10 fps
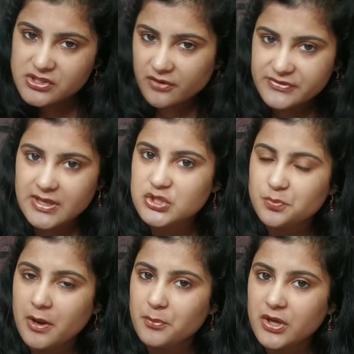of such
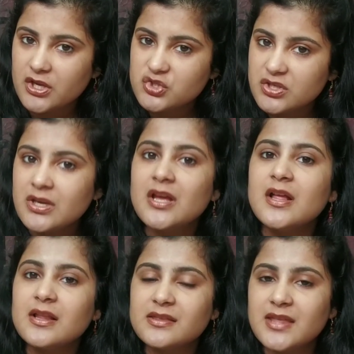preparation,
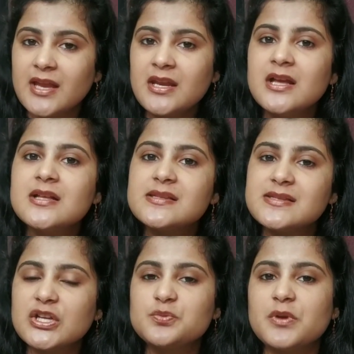then
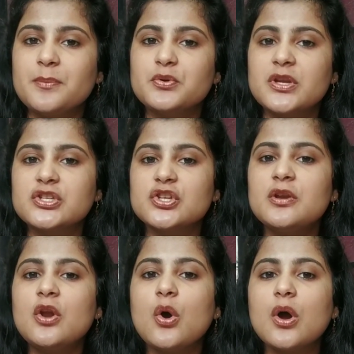such
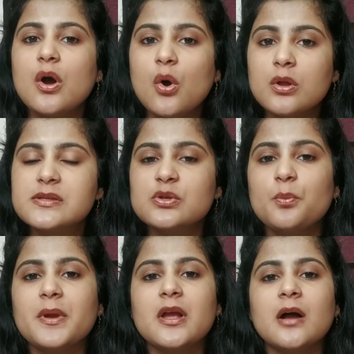preparation also
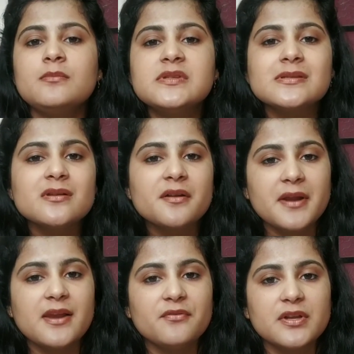becomes
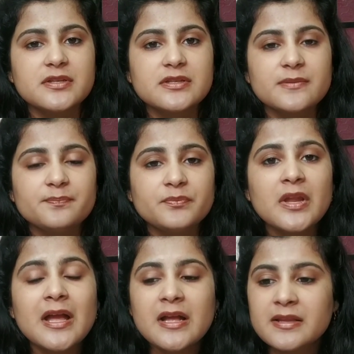relevant.
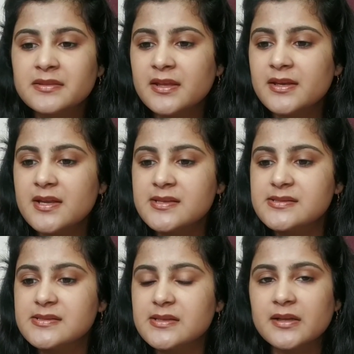There
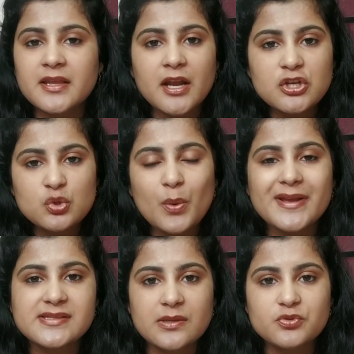are two
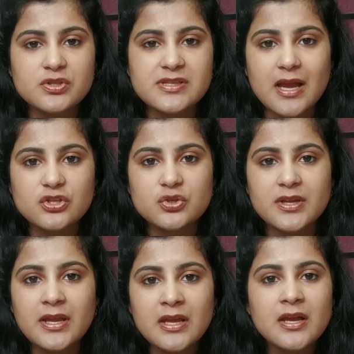exceptions
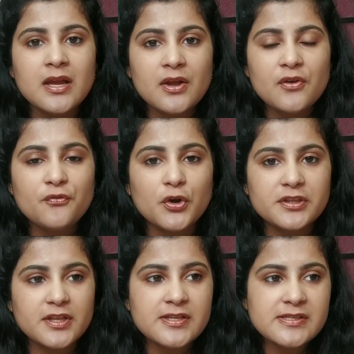actually for
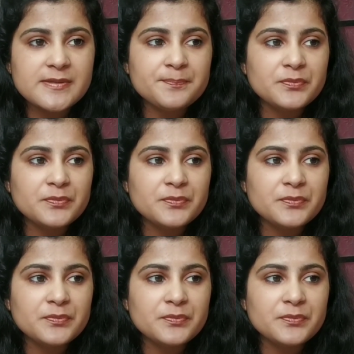this.